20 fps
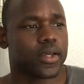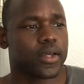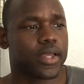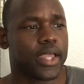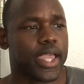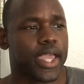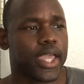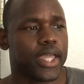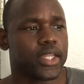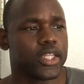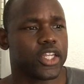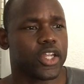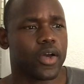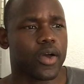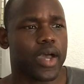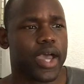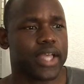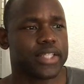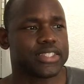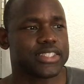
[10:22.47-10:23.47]
And you
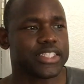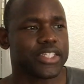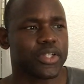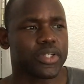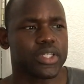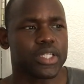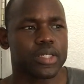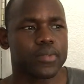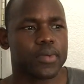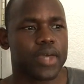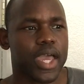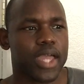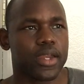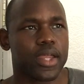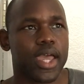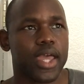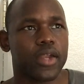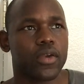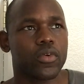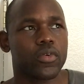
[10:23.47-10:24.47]
know, I'd seen her a little bit.
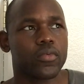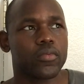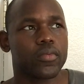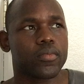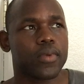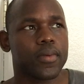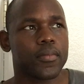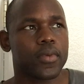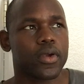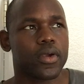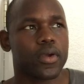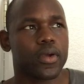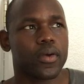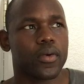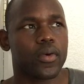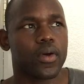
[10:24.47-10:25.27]
I don't remember.